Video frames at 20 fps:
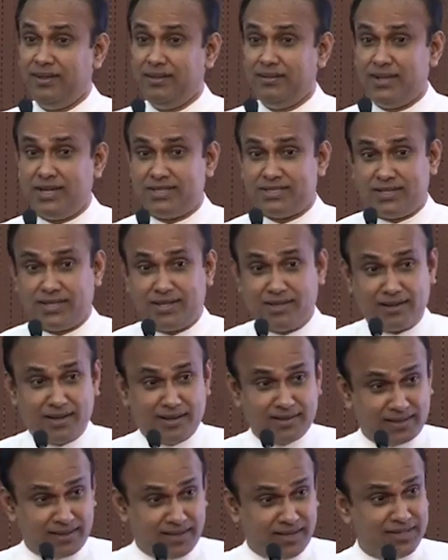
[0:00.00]
They are sitting
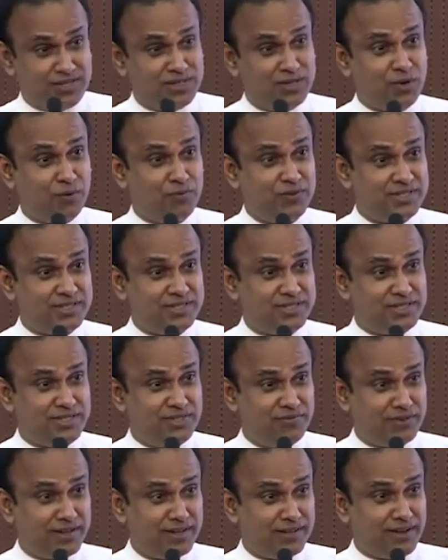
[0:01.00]
at AG offices,
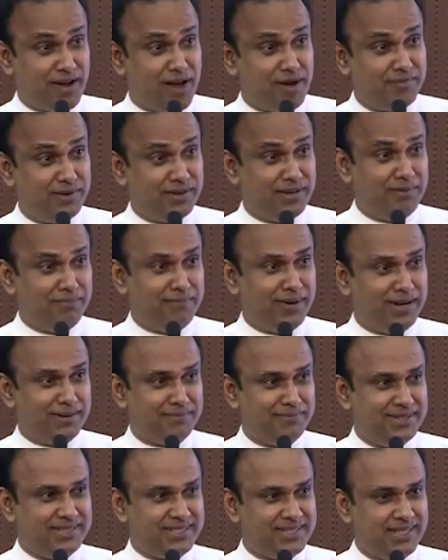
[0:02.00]
different government
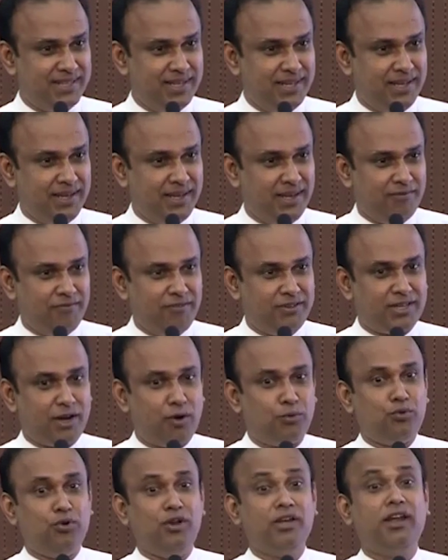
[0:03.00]
departments,
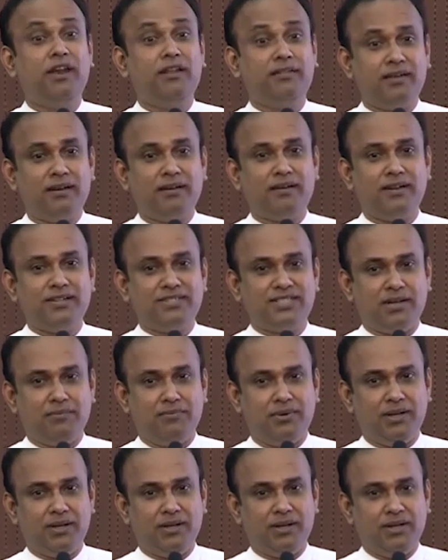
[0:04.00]
without doing anything
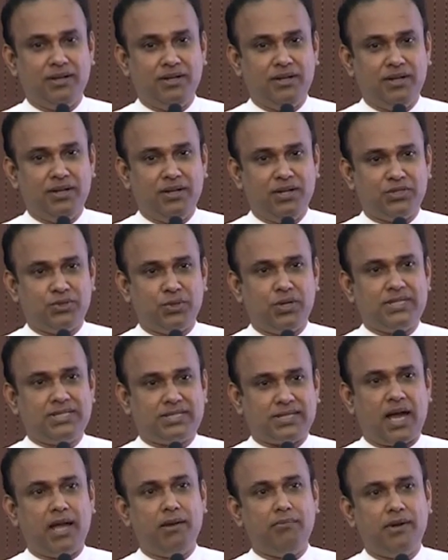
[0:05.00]
reasonable. So it's
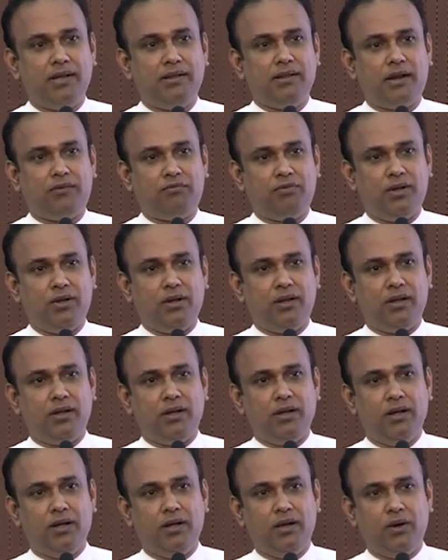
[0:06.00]
timely that we
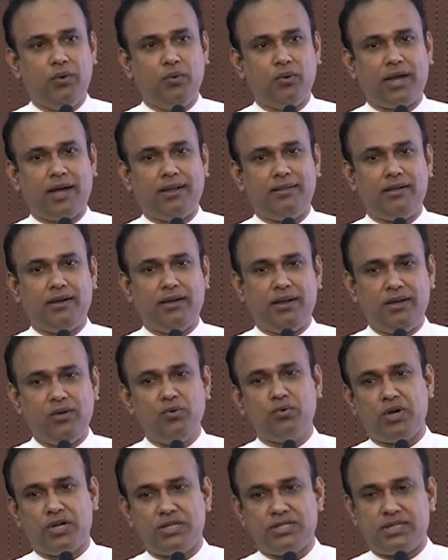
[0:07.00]
look at the
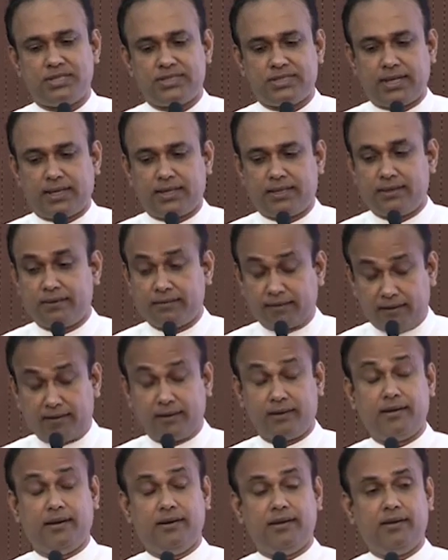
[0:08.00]
education sector
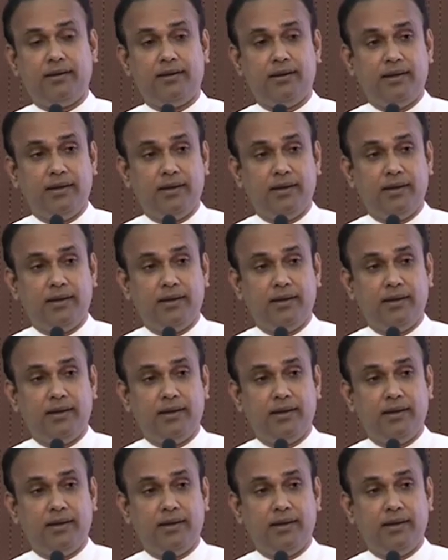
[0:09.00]
critically.